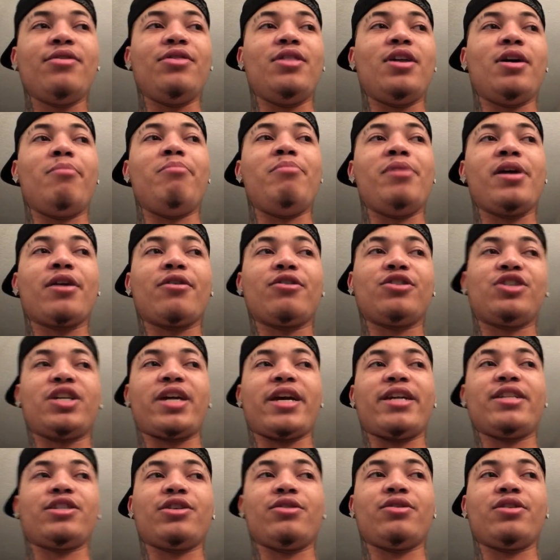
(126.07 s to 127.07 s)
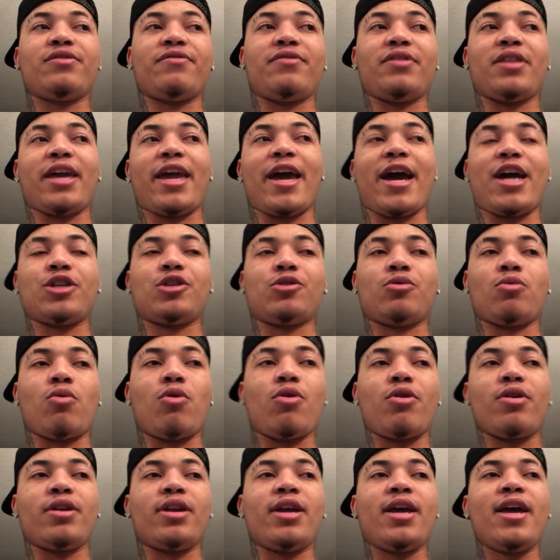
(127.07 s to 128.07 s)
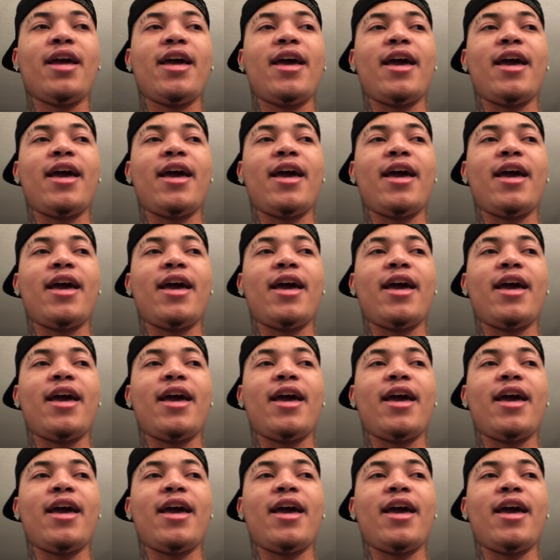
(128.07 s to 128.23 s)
the bigger chance there is for the cash reward.